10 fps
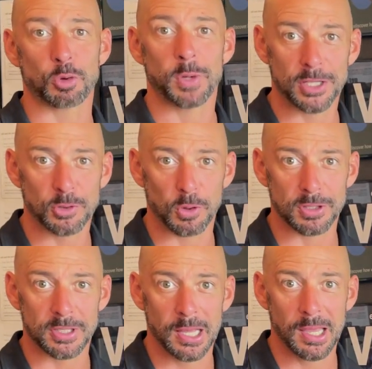
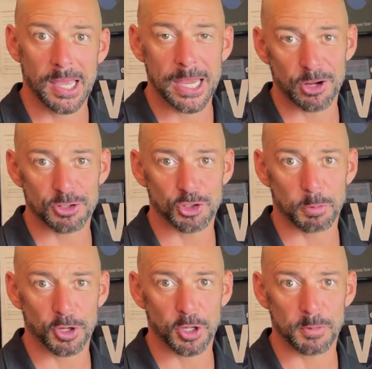resource here in
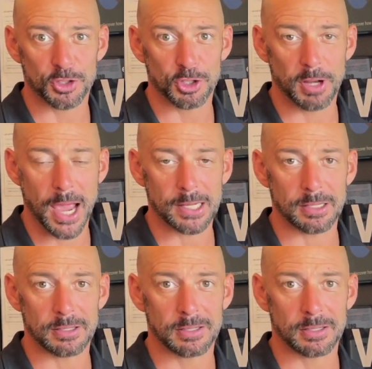Superhumans United.